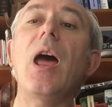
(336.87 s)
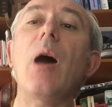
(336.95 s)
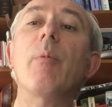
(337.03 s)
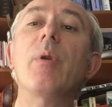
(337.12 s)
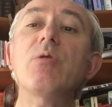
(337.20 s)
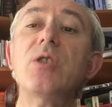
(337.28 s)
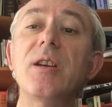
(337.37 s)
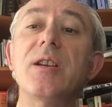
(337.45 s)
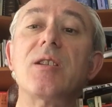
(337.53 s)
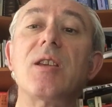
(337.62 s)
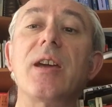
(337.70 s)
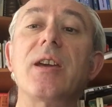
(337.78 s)
And we also need
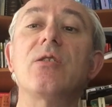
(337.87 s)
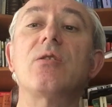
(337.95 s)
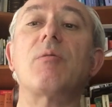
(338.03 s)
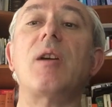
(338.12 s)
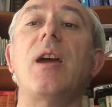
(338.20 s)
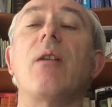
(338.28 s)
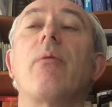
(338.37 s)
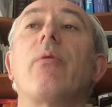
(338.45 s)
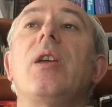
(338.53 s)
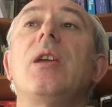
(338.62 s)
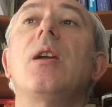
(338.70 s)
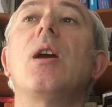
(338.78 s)
to take into account
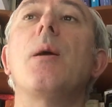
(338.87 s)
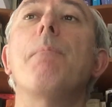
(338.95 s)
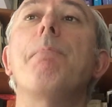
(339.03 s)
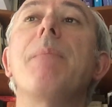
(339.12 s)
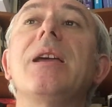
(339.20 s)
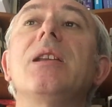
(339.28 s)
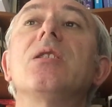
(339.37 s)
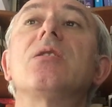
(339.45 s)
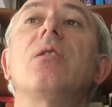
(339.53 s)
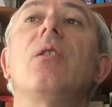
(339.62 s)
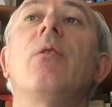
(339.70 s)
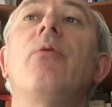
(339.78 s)
the means
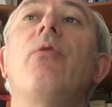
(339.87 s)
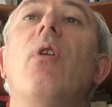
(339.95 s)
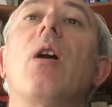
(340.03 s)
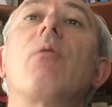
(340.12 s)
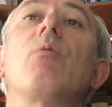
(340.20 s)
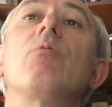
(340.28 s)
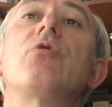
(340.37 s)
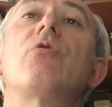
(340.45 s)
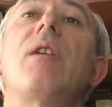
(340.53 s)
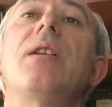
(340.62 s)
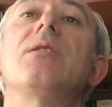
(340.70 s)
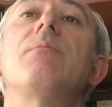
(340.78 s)
of viral
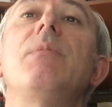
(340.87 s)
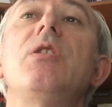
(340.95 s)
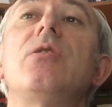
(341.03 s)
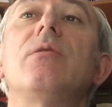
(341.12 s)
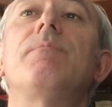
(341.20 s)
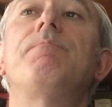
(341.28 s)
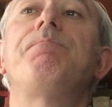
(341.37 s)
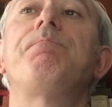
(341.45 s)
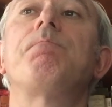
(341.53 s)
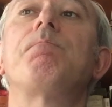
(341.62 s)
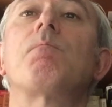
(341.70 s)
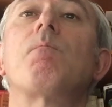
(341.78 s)
transmission.
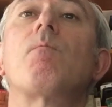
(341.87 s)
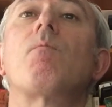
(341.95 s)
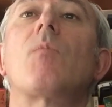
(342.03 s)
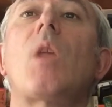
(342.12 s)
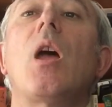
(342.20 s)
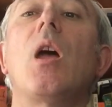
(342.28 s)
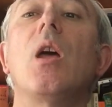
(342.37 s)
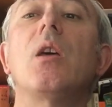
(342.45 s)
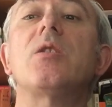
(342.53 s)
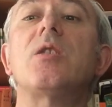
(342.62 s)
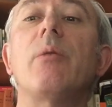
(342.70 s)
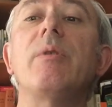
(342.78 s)

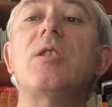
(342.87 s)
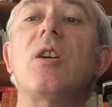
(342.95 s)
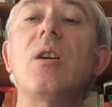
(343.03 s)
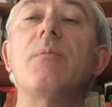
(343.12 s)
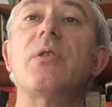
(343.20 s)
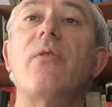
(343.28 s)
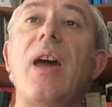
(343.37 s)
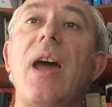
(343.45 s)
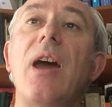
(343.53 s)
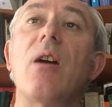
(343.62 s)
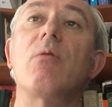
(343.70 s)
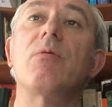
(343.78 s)
So in terms of
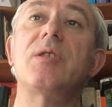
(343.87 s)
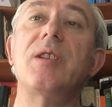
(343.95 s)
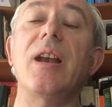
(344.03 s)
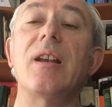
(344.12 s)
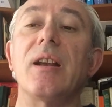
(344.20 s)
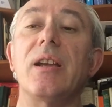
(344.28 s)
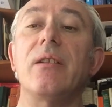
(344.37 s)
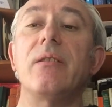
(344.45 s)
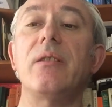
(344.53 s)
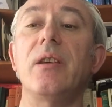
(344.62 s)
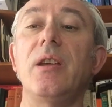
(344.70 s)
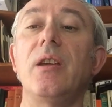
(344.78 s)
how deadly
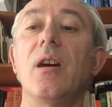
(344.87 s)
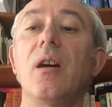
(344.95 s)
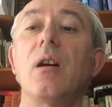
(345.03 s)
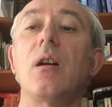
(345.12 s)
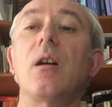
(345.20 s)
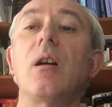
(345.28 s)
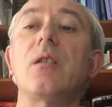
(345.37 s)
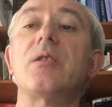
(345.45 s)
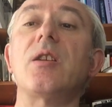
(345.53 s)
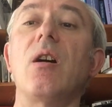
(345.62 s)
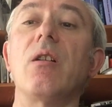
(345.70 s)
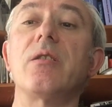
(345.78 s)
the
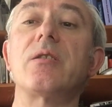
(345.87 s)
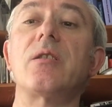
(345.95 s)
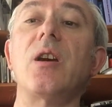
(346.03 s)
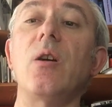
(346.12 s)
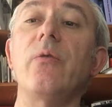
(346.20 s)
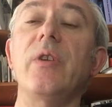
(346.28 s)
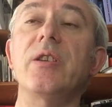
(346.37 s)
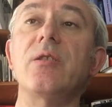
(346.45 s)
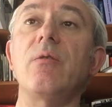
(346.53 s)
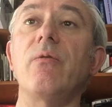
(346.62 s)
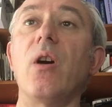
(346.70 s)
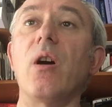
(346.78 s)

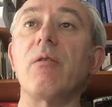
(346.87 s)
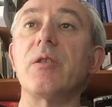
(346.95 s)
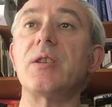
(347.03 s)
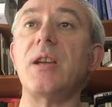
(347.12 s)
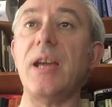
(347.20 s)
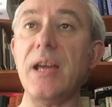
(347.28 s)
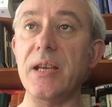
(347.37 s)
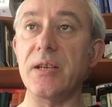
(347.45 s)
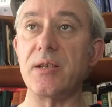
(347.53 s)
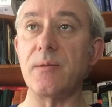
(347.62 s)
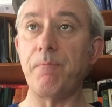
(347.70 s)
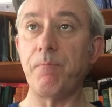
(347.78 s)
SARS-CoV-2 virus
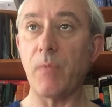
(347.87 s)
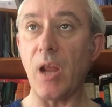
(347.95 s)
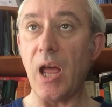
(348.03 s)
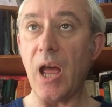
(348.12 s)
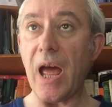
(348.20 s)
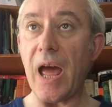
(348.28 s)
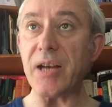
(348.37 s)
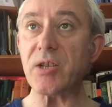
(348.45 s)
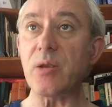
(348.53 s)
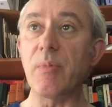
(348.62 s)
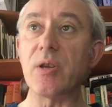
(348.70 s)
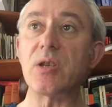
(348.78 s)
is,
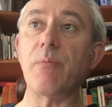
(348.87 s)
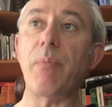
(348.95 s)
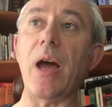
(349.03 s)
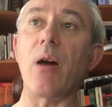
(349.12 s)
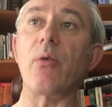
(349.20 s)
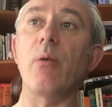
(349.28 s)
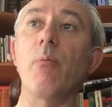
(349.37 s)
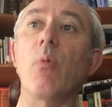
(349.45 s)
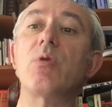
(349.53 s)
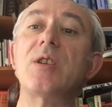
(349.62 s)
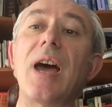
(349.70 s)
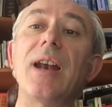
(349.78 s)
estimates about the
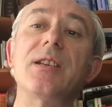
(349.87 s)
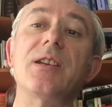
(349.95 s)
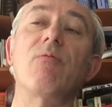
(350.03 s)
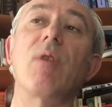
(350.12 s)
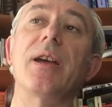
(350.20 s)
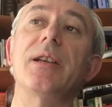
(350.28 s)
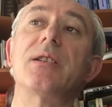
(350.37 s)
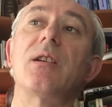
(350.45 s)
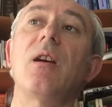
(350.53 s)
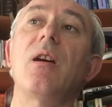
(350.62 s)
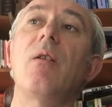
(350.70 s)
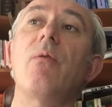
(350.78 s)
mortality rate
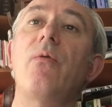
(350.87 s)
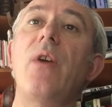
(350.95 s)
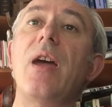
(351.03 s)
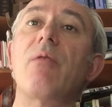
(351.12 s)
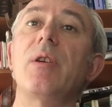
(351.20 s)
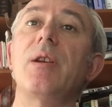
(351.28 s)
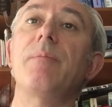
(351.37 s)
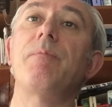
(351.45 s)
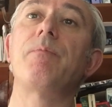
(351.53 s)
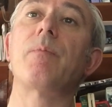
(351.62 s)
vary.